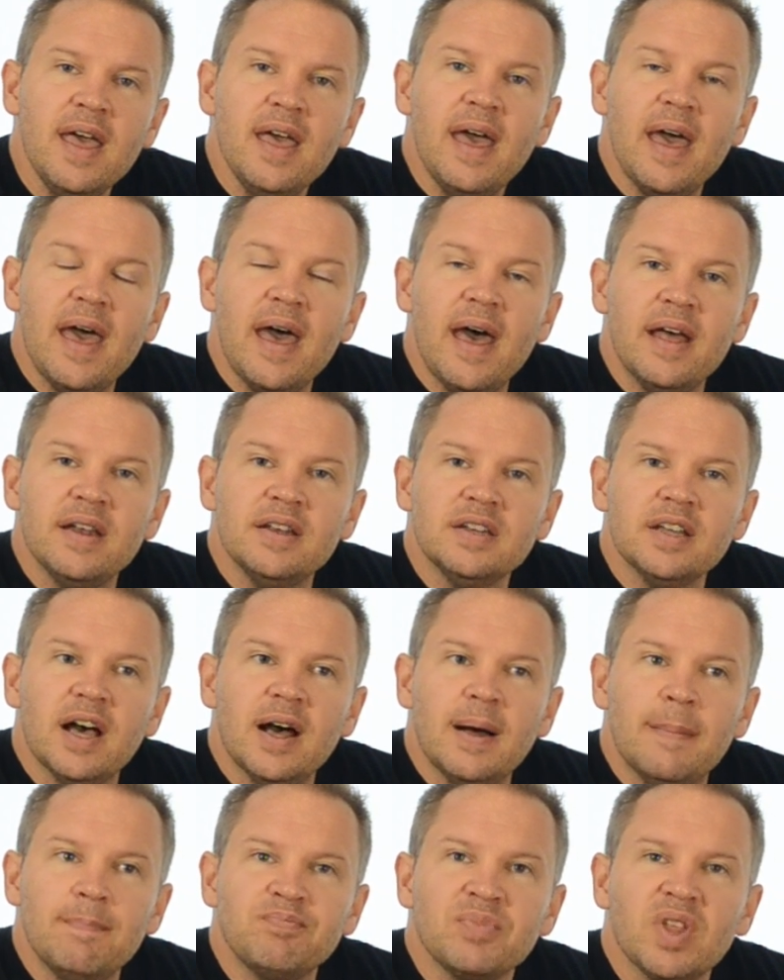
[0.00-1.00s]
And
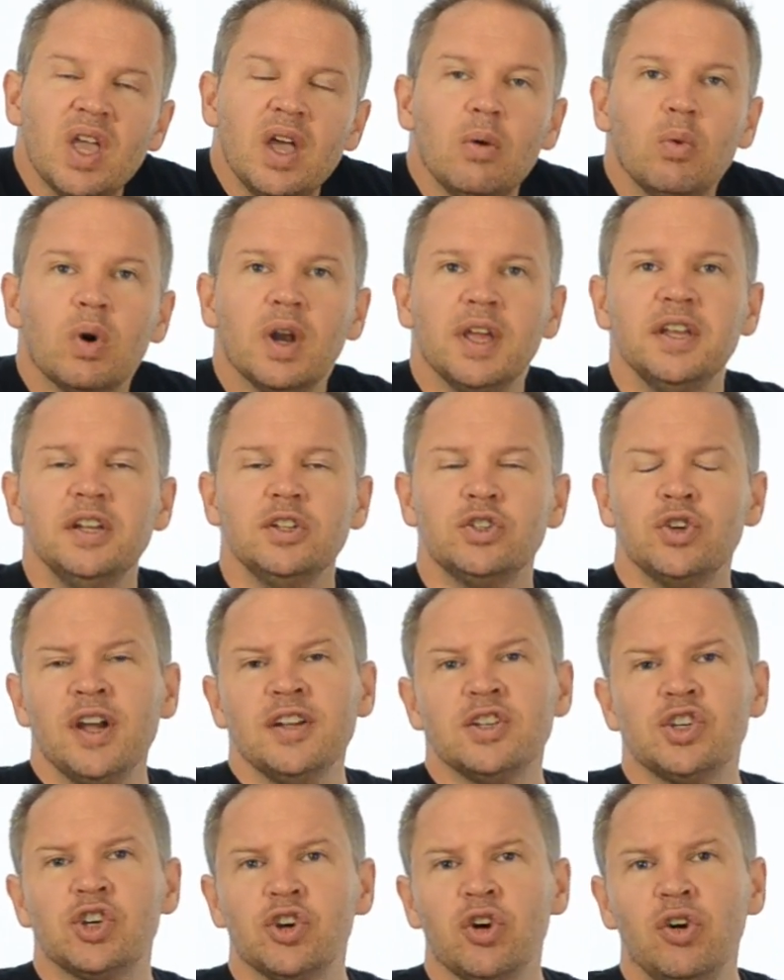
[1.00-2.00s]
um, what I'm going to try
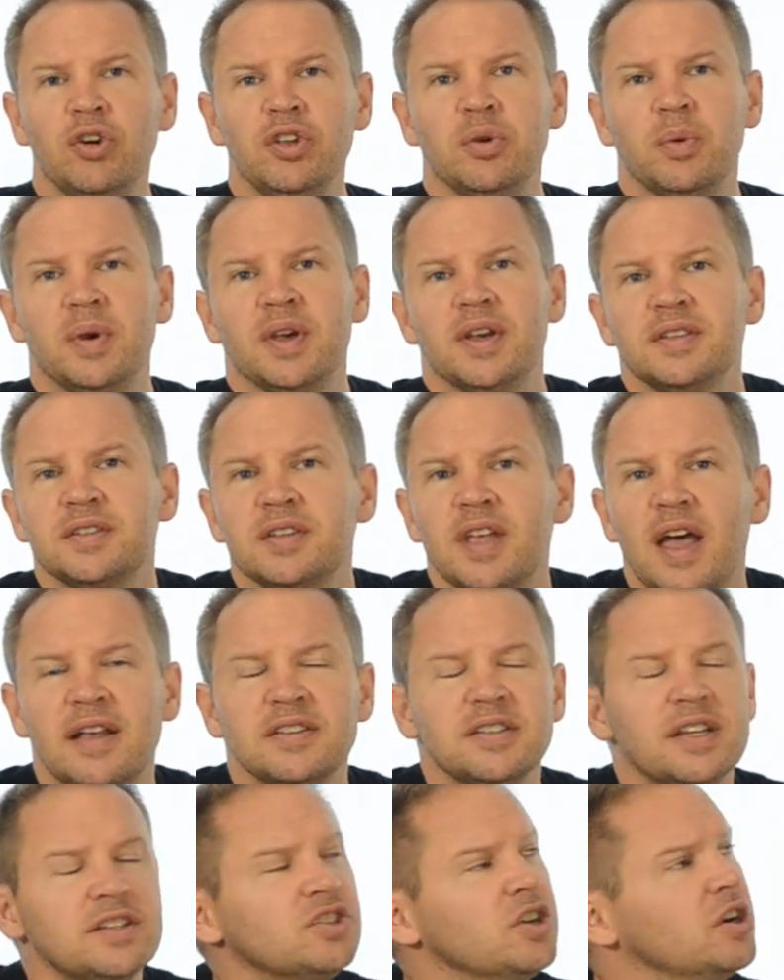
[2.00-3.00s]
and show you is, as
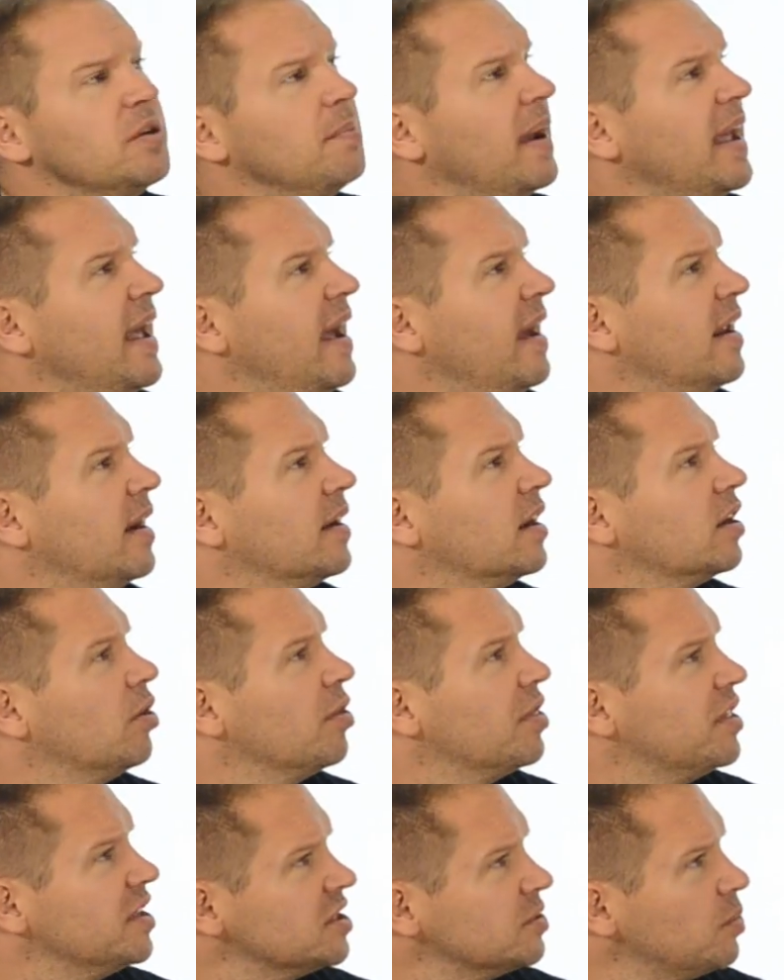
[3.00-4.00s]
I turn my head, I'm going to go
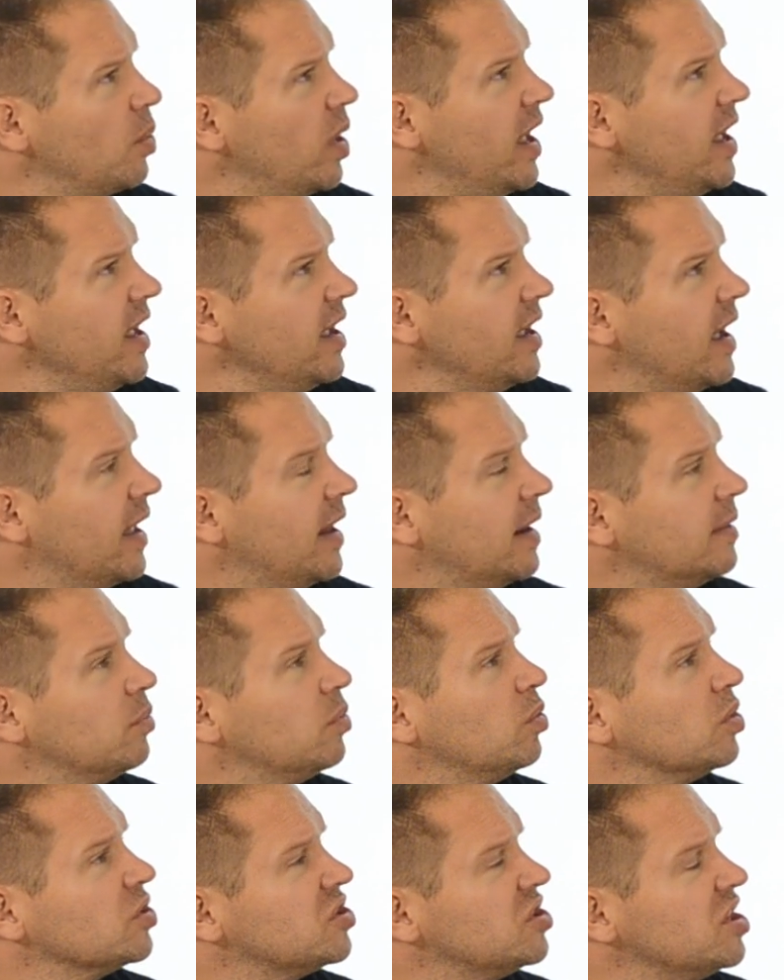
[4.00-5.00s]
this way, and
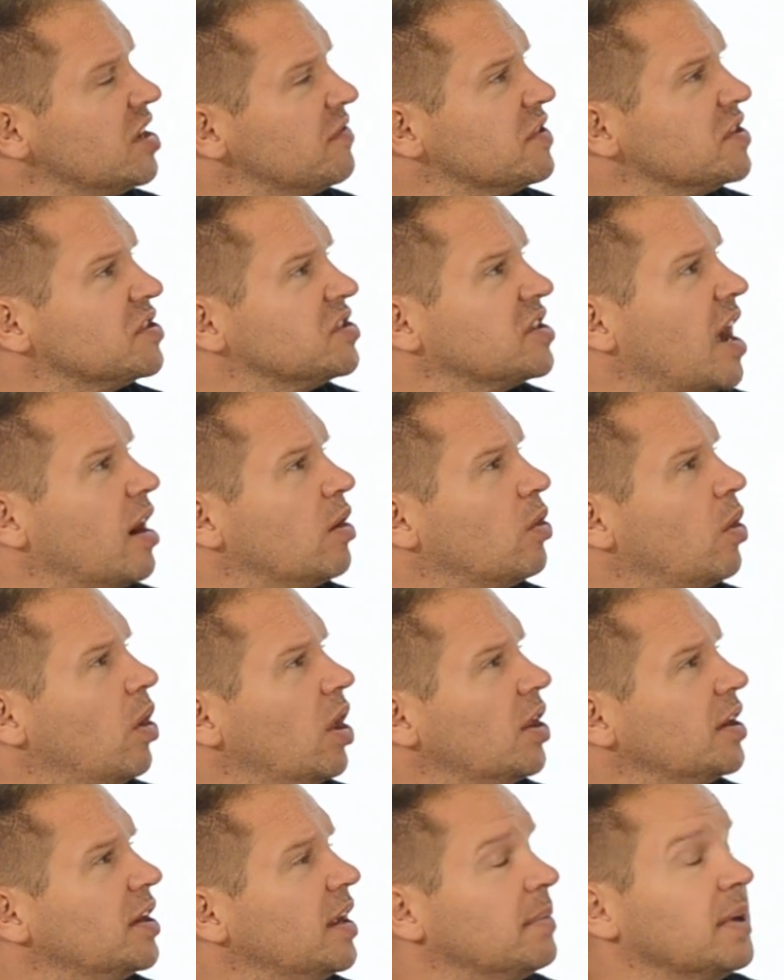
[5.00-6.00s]
we'll see if the sound
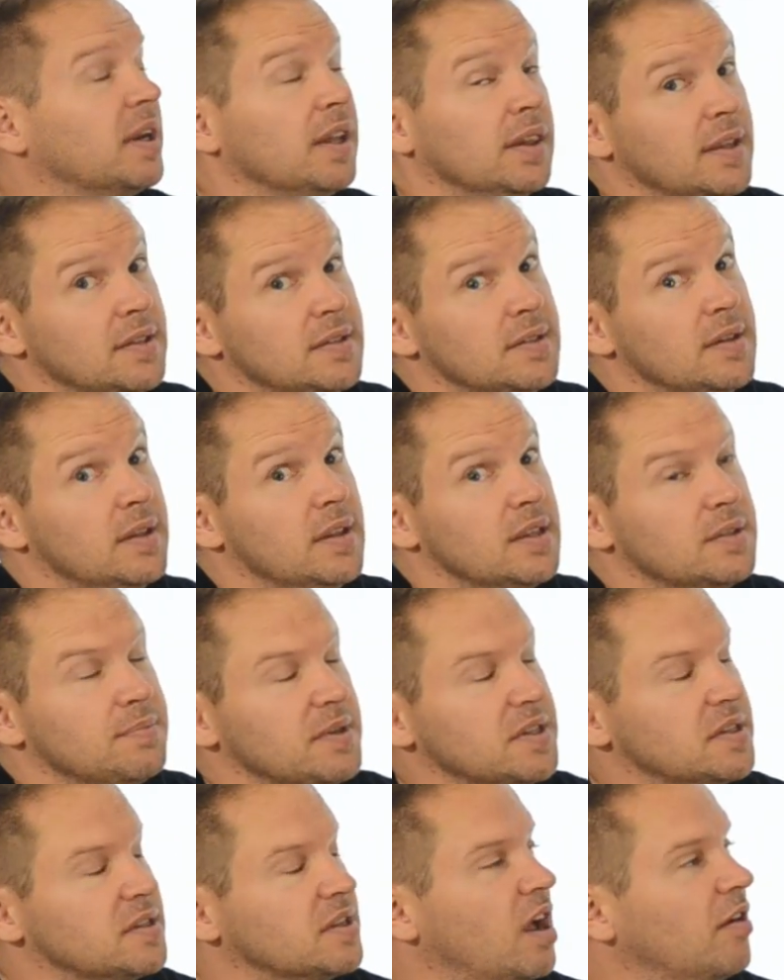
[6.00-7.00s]
quality, I'm going to listen to this
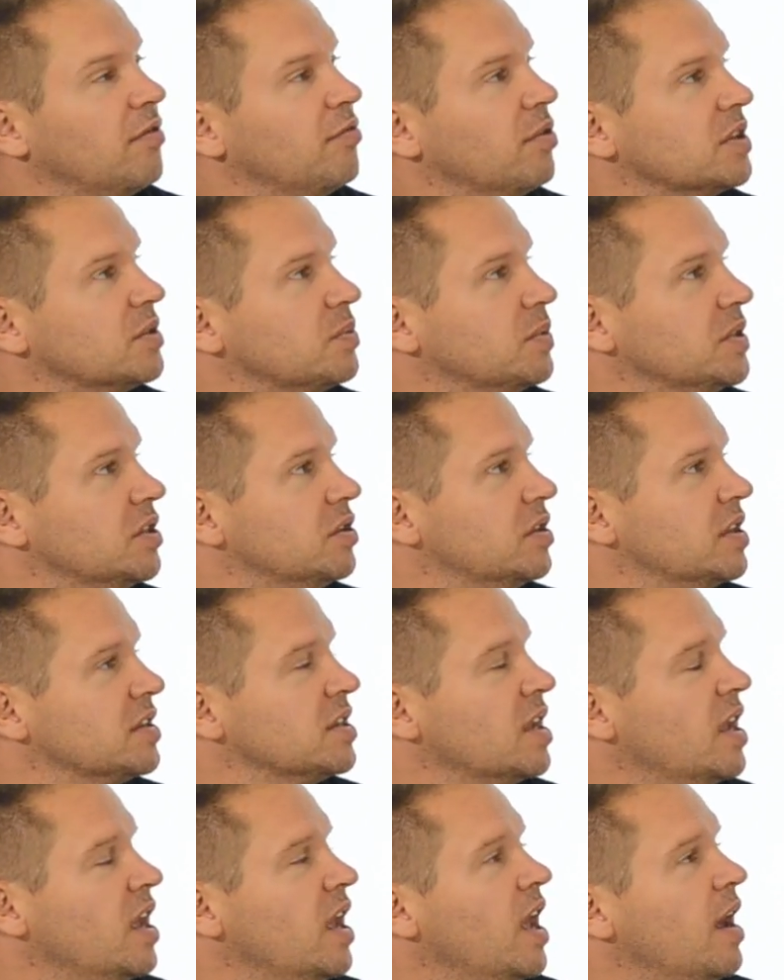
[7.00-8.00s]
myself once we do this,
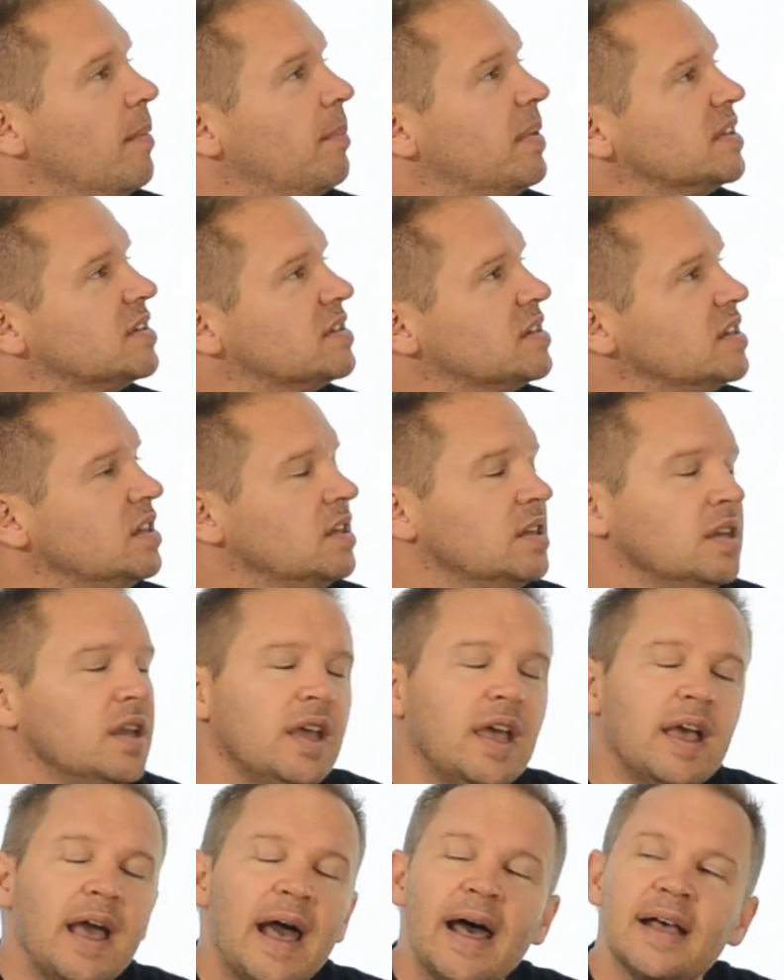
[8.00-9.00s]
but see,
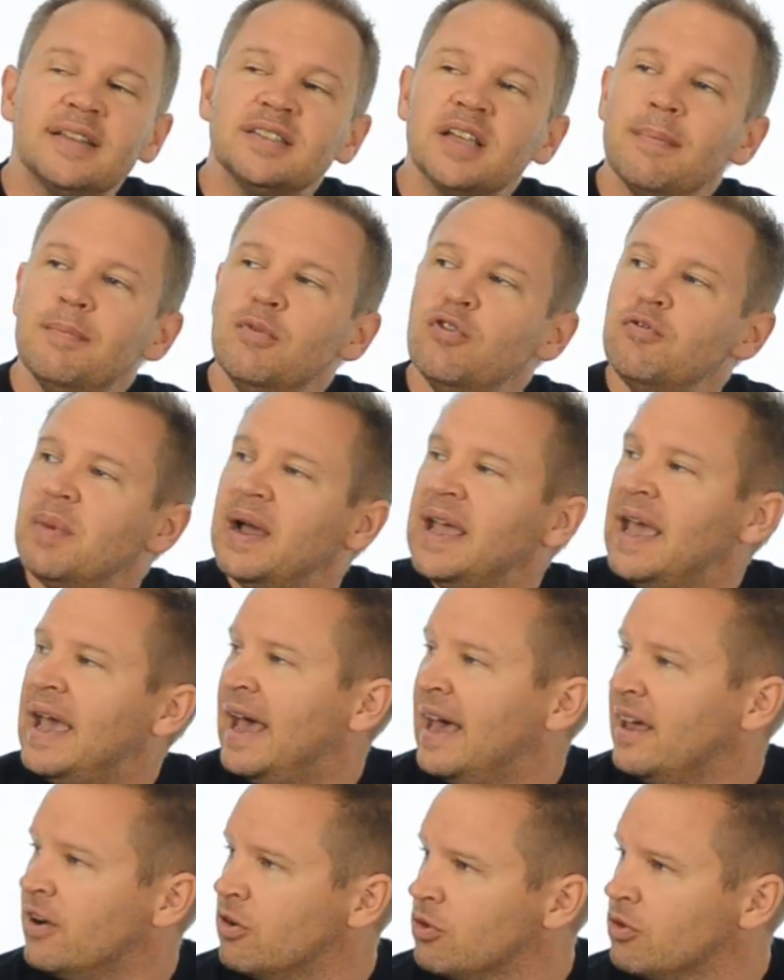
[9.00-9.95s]
as I move my head